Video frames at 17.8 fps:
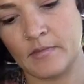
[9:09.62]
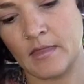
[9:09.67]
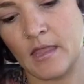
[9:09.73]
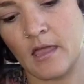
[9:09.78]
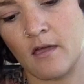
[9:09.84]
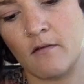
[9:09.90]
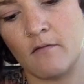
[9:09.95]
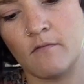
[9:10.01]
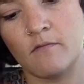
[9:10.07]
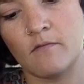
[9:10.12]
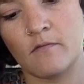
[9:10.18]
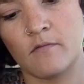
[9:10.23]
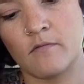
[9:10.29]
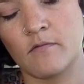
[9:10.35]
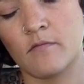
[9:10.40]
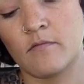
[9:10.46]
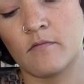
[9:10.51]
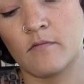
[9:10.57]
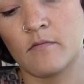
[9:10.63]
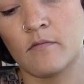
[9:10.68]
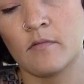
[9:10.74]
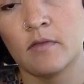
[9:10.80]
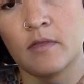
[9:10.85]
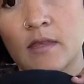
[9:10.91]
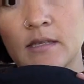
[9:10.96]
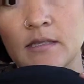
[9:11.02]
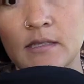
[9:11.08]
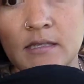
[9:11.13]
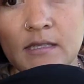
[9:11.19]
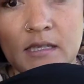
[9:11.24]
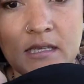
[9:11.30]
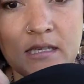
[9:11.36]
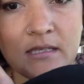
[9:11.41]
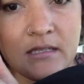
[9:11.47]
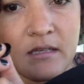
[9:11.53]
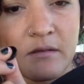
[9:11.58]
Now, this is
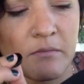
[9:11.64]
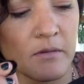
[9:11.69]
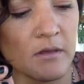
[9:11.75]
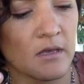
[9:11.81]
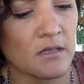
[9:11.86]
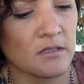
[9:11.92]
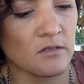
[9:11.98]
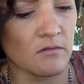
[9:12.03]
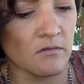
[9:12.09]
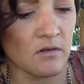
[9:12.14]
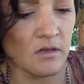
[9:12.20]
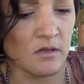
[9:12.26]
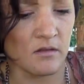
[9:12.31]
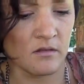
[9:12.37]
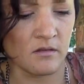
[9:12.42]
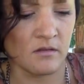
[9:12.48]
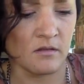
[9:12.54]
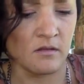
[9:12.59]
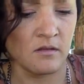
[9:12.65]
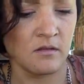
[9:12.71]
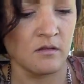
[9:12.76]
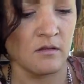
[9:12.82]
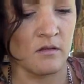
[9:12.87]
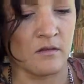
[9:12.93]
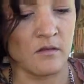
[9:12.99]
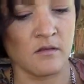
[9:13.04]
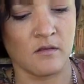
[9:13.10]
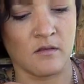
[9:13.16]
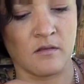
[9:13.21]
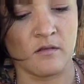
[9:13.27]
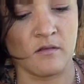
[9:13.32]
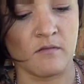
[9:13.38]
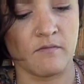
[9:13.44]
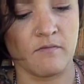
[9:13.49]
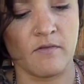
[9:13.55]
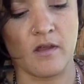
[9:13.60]
easy because you can
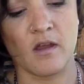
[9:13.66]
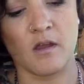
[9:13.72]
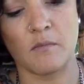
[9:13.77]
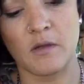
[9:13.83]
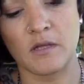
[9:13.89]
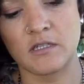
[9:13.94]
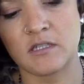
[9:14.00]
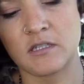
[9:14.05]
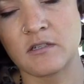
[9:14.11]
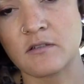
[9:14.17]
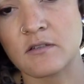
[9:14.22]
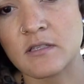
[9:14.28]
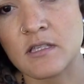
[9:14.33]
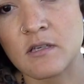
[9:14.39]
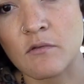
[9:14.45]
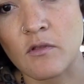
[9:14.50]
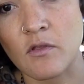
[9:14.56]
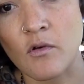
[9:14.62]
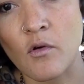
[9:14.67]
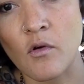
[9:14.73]
very much still see where the